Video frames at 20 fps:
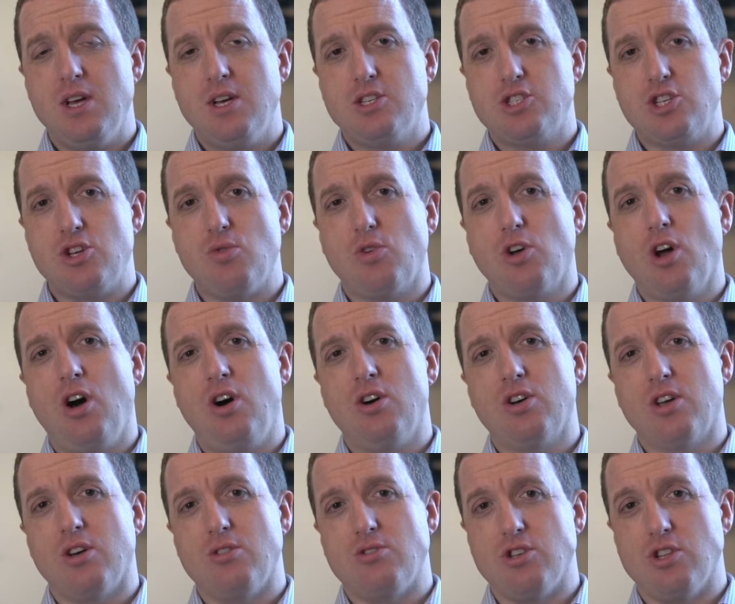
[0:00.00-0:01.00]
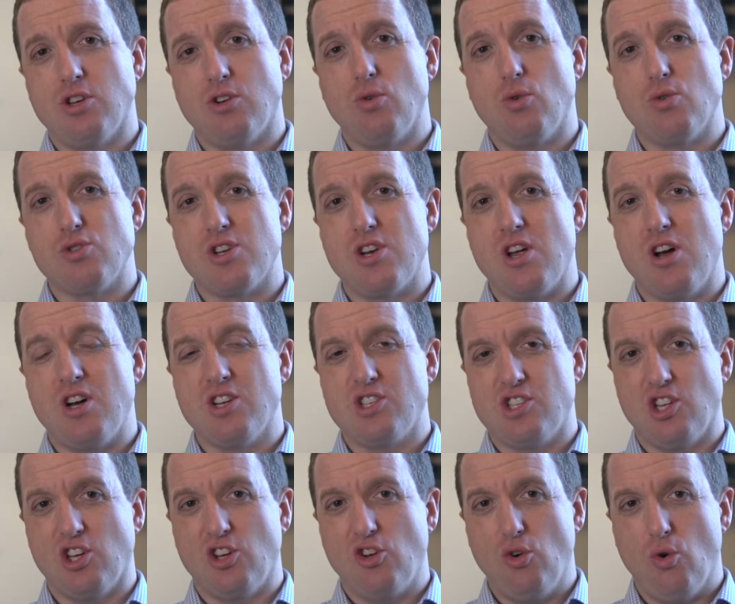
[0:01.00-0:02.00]
So you can't go to the court and ask
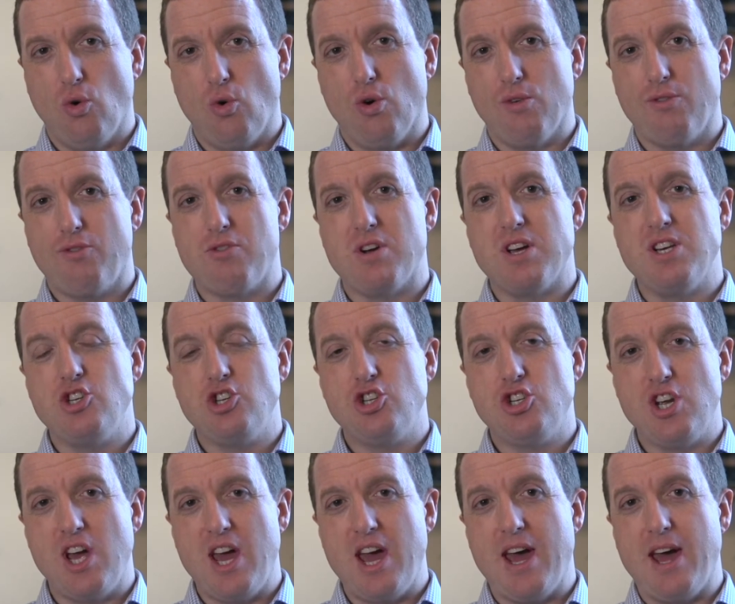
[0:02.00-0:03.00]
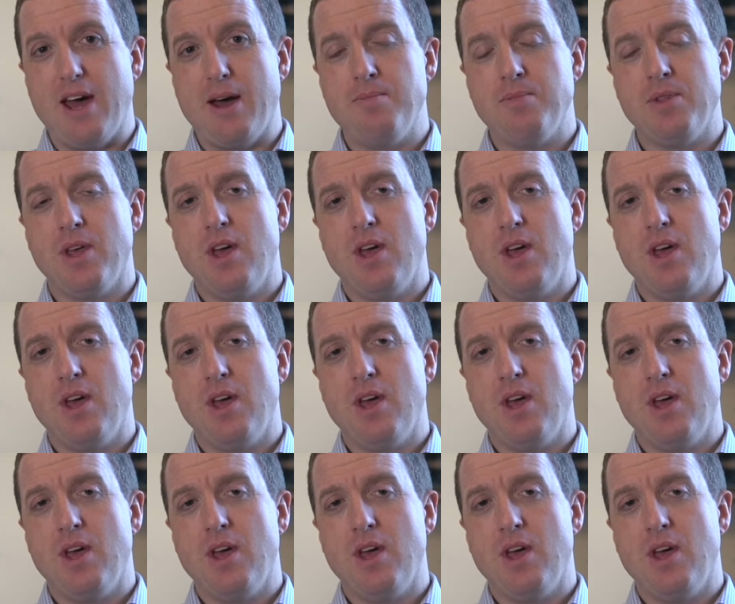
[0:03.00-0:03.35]
the court for a share